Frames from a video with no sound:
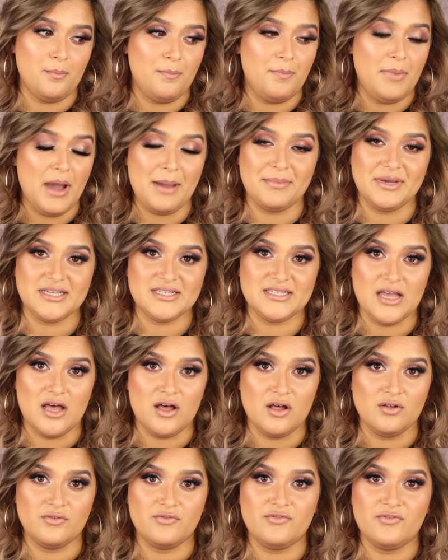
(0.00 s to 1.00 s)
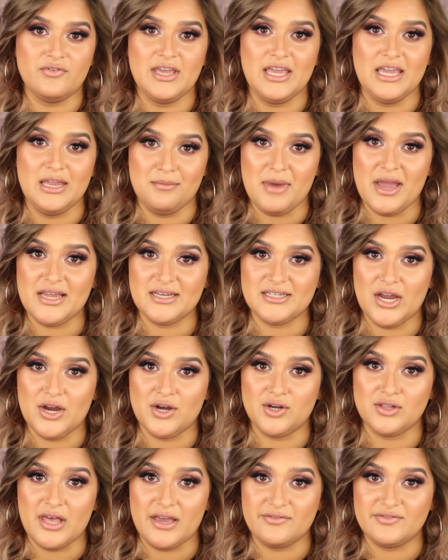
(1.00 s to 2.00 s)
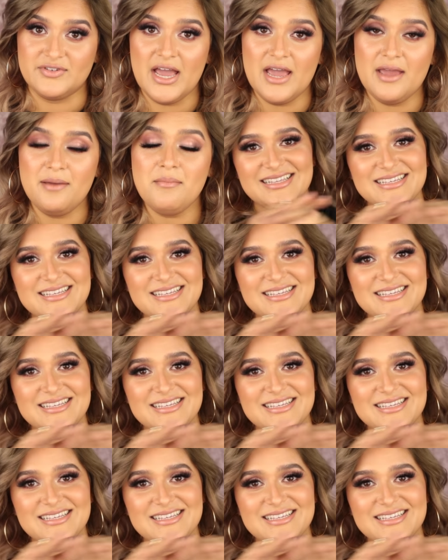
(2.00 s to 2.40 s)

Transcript: by myself in my entire lifetime.